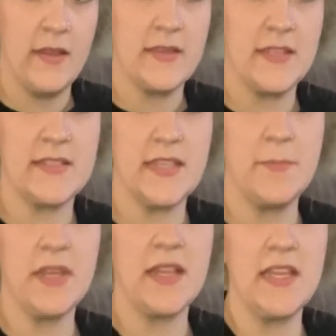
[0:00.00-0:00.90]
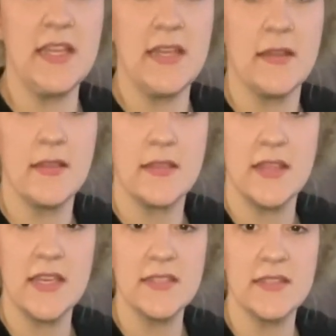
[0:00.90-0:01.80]
Then typically
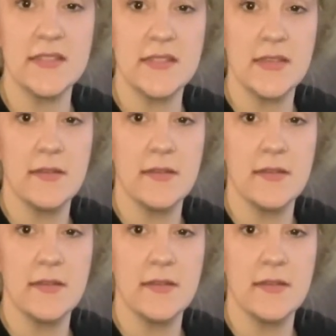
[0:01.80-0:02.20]
this